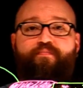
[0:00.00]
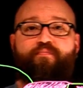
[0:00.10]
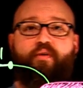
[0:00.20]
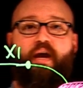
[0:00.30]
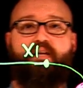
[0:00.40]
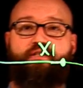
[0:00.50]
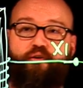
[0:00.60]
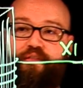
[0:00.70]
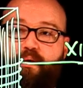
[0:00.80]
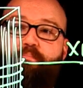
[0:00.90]
Okay, so
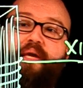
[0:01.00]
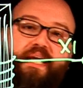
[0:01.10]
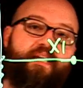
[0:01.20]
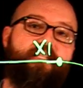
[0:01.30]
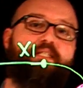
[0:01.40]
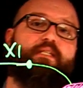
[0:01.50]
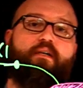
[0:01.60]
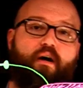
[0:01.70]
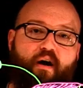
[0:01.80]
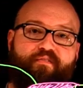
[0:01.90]
the impedance
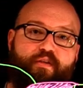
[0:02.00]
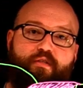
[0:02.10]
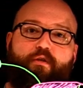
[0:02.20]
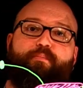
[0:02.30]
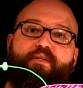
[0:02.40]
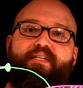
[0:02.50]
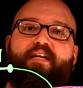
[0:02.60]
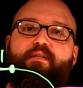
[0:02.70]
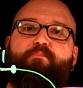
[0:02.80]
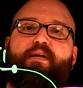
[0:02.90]
of this, the percent
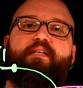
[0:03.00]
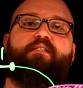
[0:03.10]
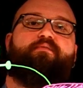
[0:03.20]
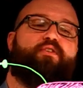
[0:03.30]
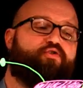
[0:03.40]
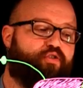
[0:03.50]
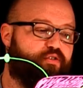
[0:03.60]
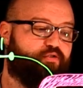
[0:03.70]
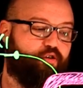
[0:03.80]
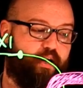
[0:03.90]
impedance of this
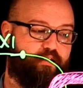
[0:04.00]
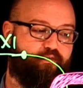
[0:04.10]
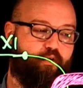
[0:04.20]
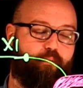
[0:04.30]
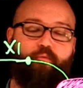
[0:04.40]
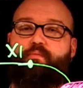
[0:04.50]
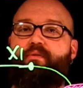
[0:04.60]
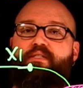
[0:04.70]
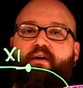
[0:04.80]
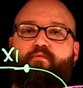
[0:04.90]
transformer would be
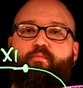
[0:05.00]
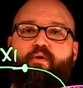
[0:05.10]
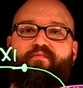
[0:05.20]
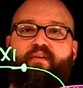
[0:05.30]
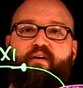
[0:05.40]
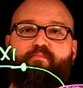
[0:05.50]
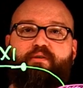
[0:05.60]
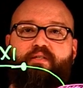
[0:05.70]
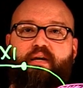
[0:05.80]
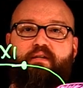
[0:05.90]

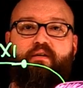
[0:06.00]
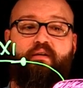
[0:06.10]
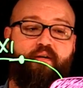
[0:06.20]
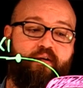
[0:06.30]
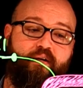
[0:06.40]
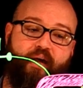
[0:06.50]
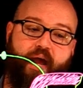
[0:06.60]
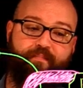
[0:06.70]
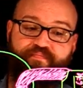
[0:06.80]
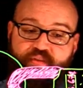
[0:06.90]
7.5%.
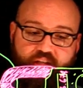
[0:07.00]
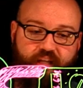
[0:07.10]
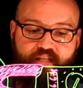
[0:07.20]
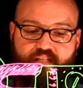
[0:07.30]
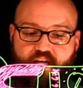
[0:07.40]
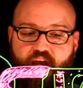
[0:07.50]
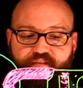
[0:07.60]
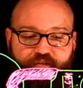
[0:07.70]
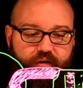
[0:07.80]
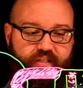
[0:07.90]
Okay. Let's say,
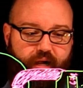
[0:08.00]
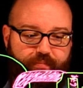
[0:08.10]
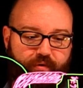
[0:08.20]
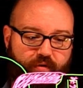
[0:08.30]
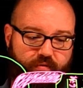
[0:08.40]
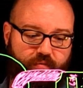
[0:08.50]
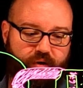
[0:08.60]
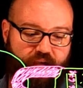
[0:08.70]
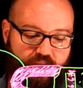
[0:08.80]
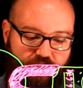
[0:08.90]
for example, we
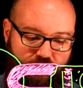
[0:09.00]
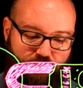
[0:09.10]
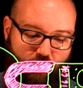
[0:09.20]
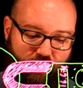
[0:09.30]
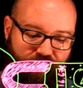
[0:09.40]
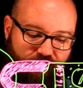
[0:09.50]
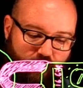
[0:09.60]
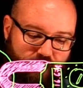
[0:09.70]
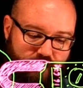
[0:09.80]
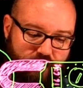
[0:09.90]
hit 12
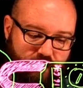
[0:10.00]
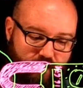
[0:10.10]
volts.